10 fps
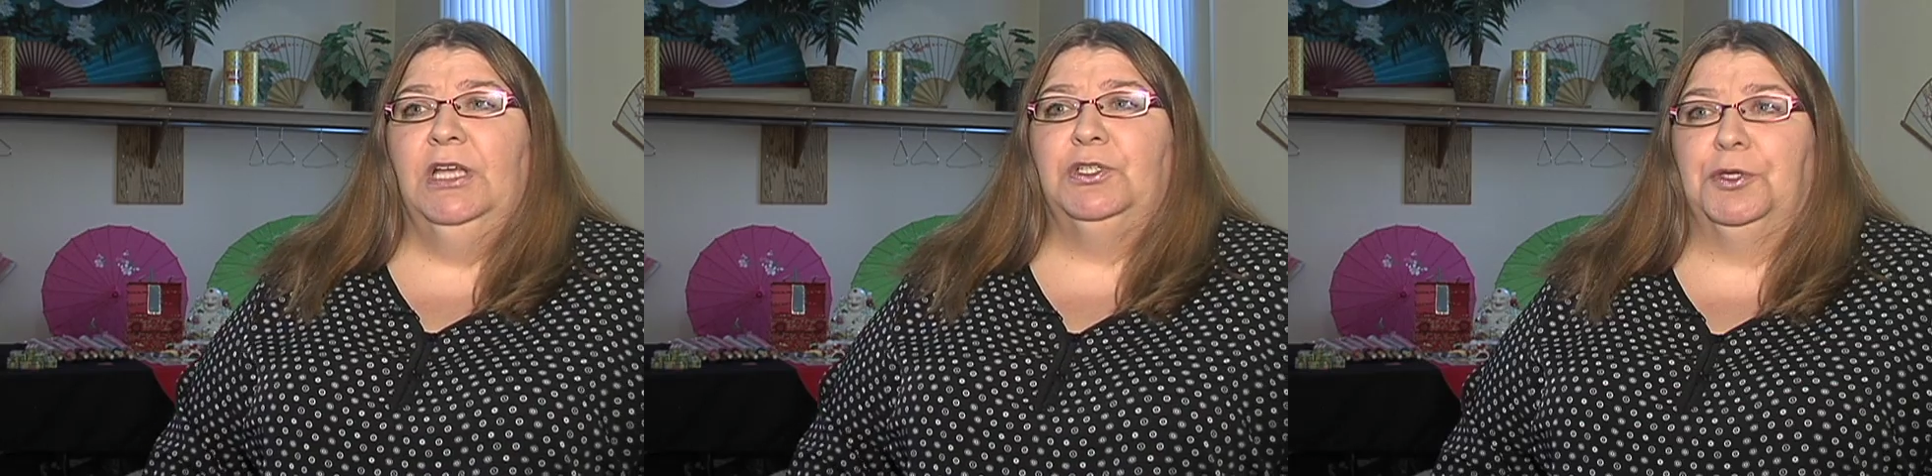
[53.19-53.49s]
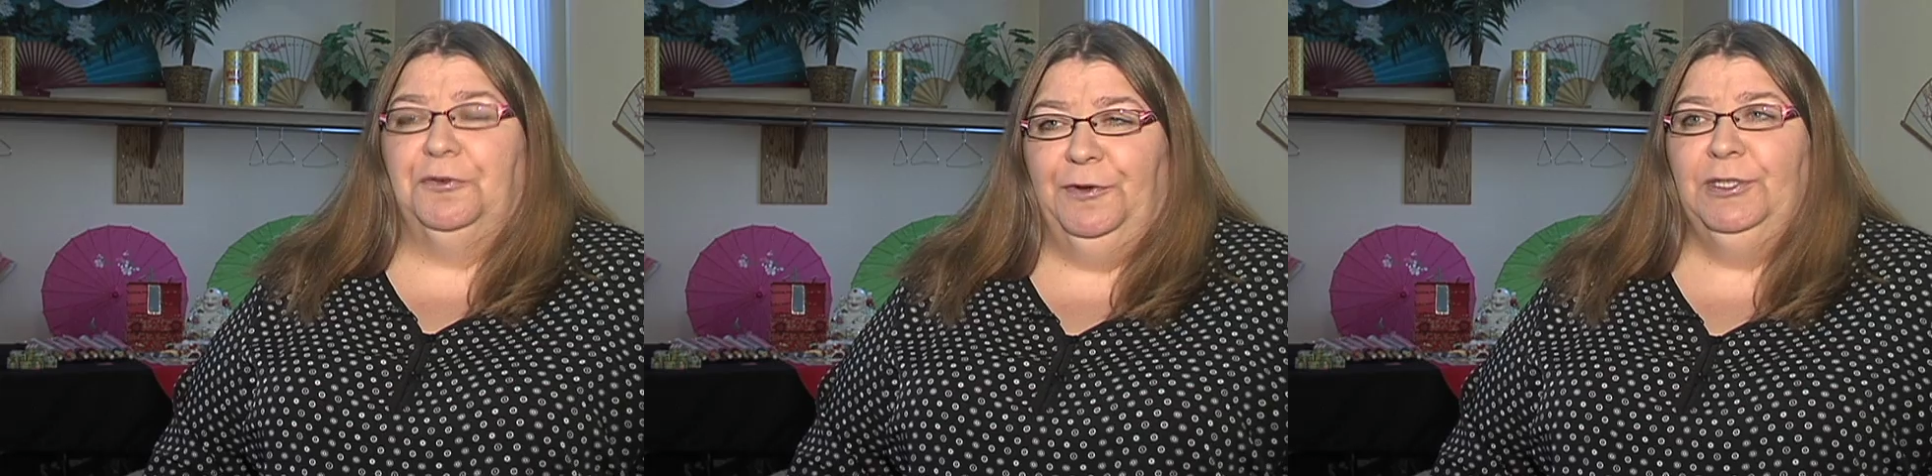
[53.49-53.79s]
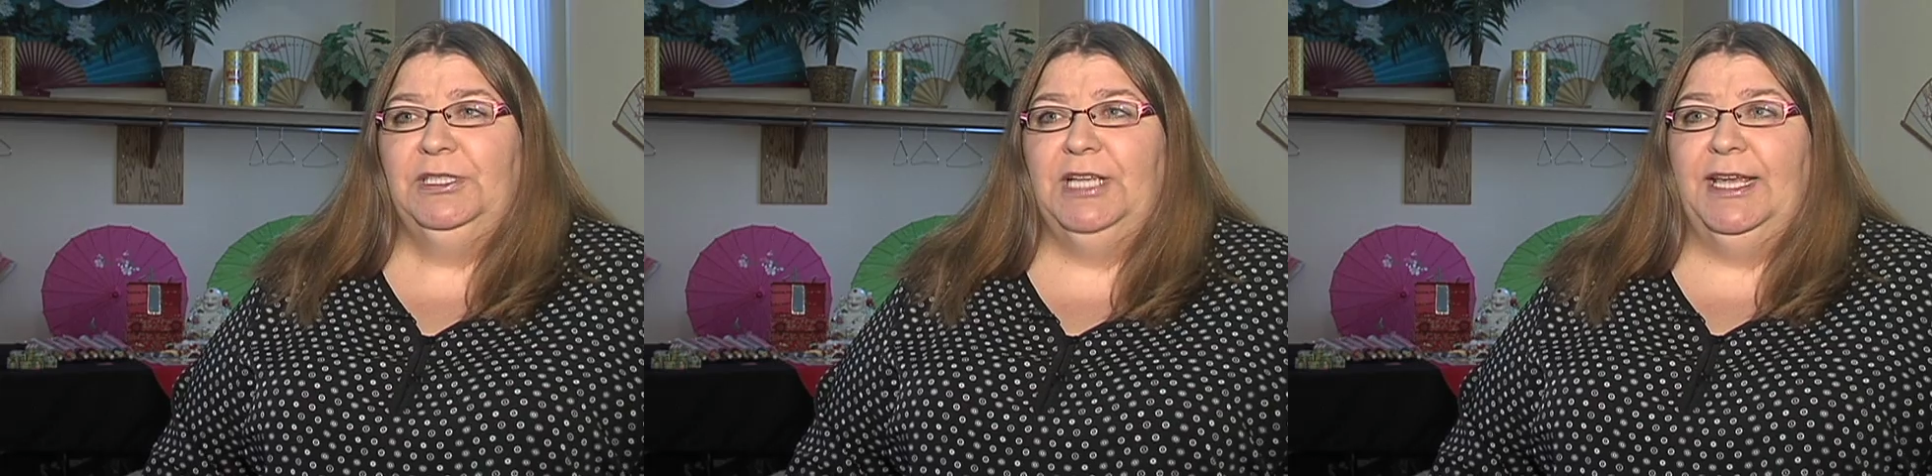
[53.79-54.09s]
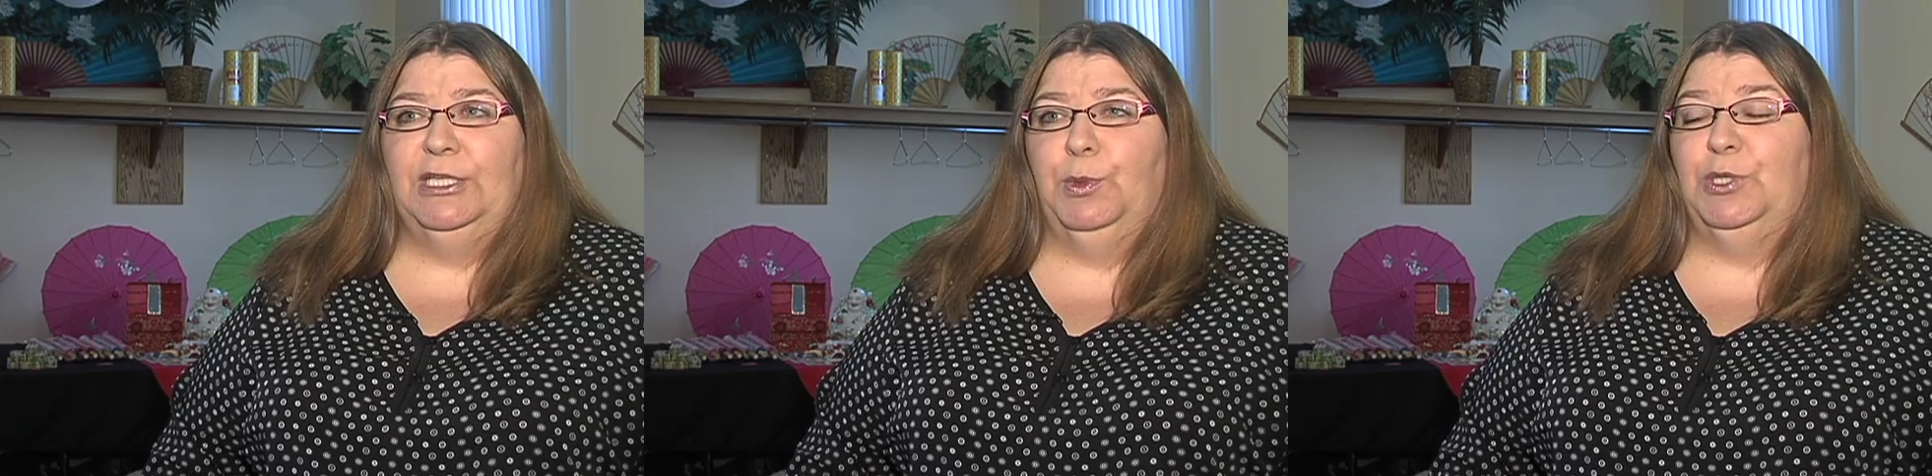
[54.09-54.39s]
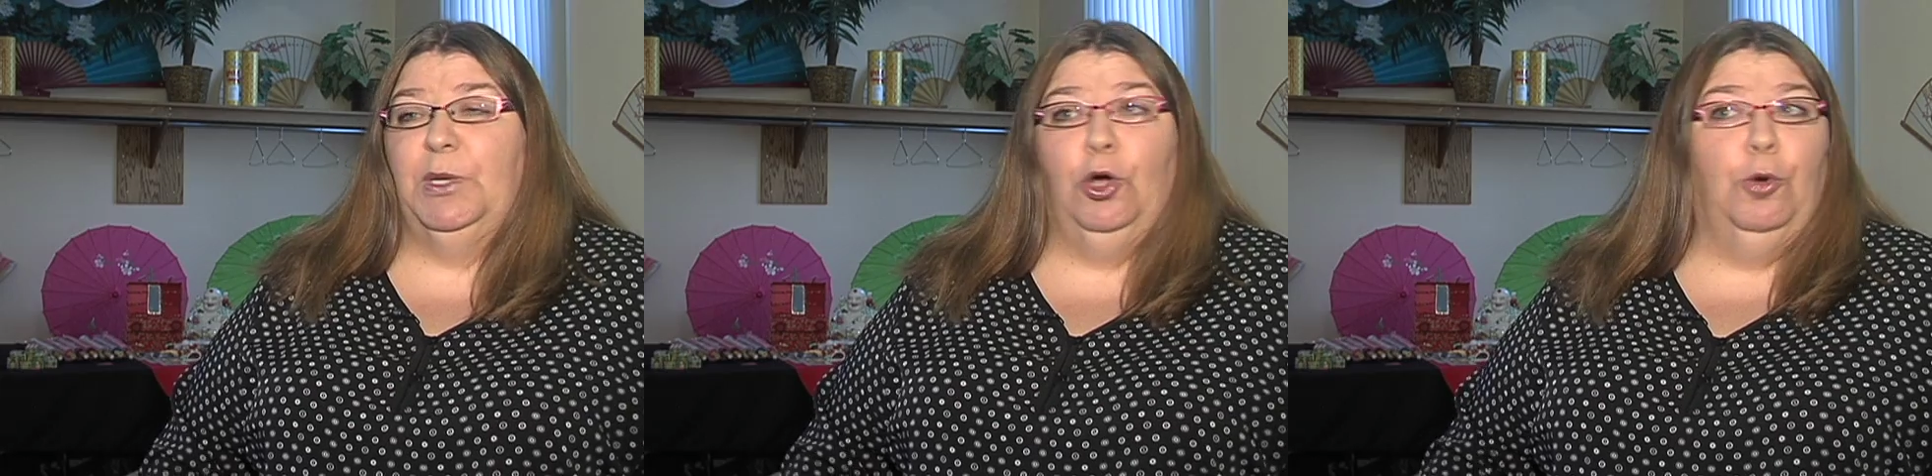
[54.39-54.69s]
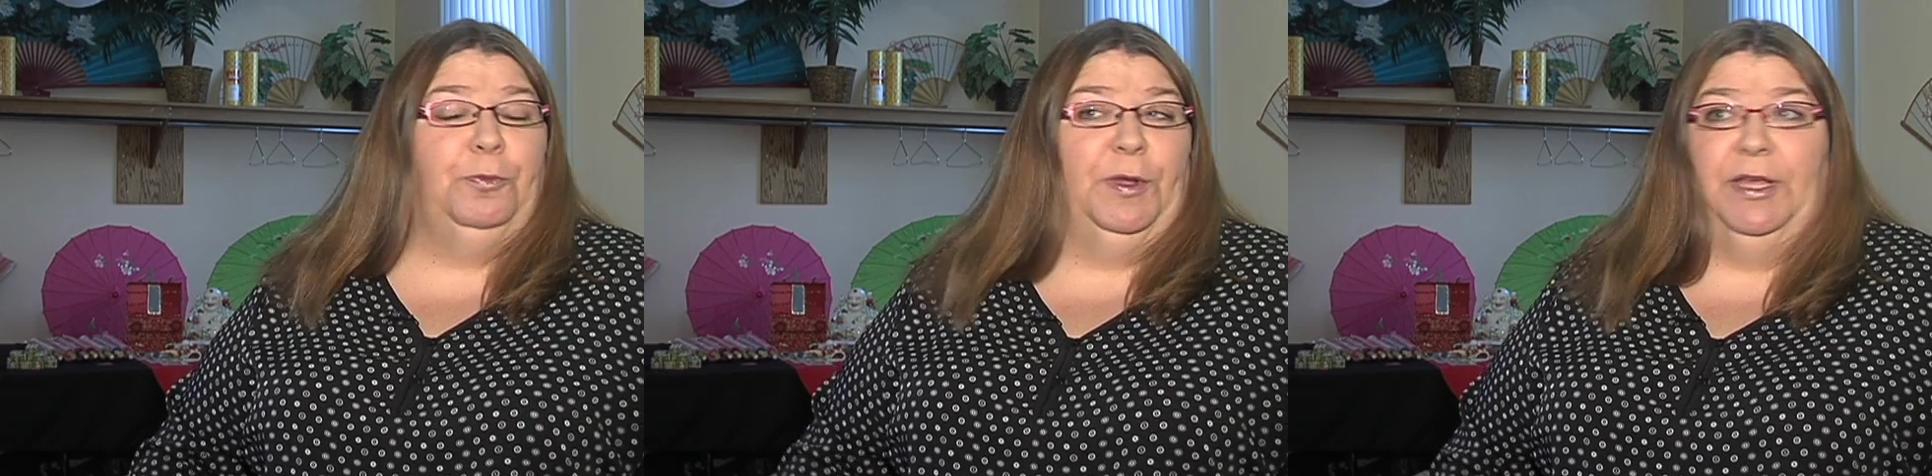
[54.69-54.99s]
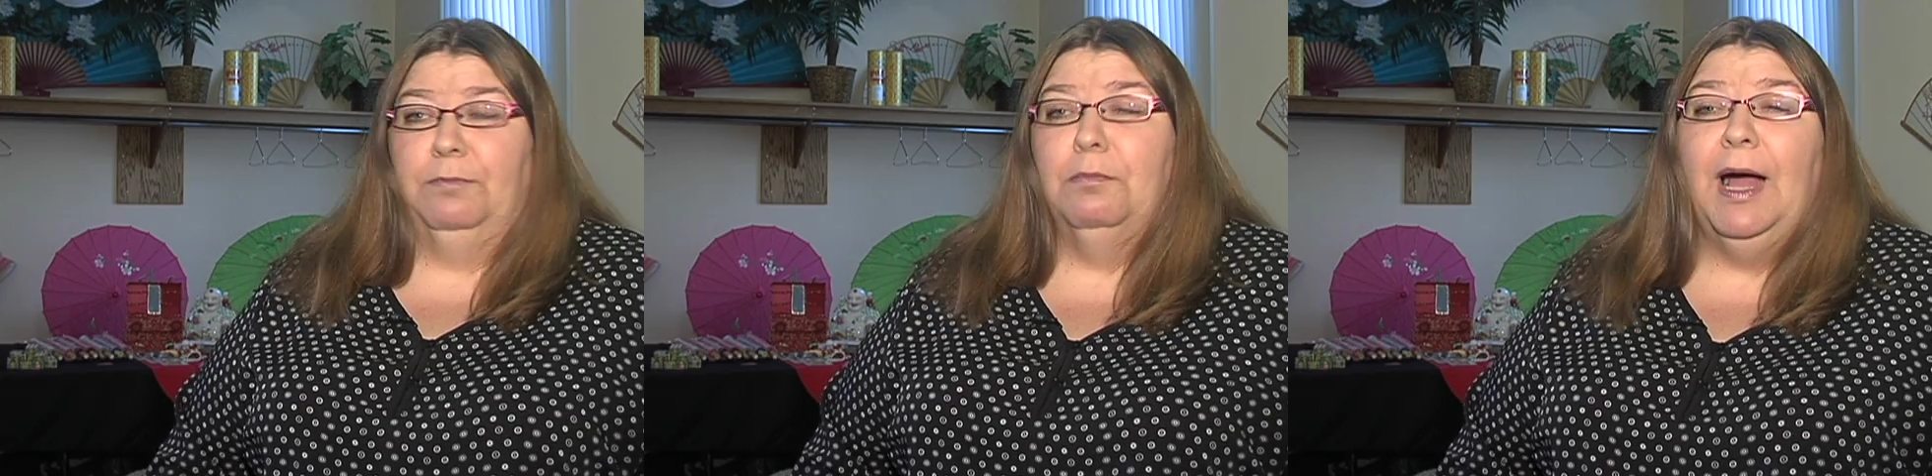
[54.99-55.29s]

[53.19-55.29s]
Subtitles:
So the first stage, which we hope within